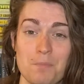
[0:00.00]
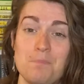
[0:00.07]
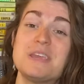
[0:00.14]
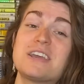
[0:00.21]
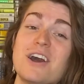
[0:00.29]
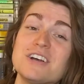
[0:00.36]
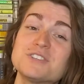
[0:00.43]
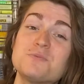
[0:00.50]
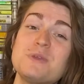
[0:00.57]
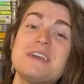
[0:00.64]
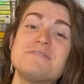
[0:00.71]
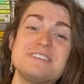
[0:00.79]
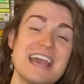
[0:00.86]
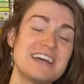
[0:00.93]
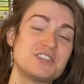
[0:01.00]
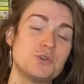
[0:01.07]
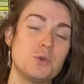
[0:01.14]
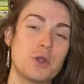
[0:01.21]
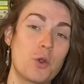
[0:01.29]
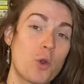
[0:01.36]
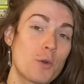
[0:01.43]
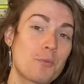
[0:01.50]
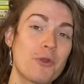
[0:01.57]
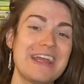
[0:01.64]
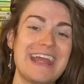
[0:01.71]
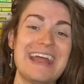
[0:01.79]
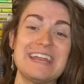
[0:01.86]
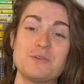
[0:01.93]
Because we have yet to
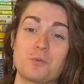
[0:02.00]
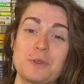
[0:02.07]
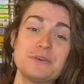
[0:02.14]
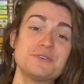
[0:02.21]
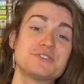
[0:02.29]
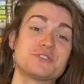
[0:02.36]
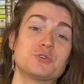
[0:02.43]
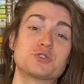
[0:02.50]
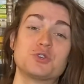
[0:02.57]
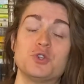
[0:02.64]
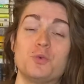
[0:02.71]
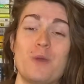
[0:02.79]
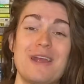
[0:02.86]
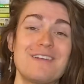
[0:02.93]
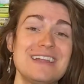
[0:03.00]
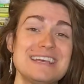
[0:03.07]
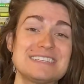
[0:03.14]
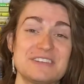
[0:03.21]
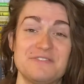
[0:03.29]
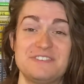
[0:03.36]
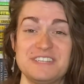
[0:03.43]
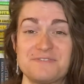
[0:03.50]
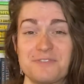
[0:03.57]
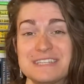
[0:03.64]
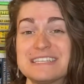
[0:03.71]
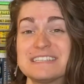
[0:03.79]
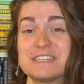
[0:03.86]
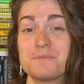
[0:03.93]
incorporate any real social awareness of
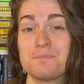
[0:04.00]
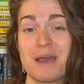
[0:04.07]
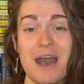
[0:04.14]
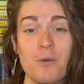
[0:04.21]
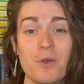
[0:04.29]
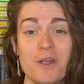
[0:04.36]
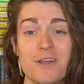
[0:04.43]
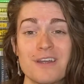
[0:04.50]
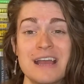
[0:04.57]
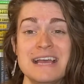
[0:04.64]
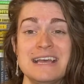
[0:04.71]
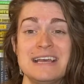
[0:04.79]
differences in power,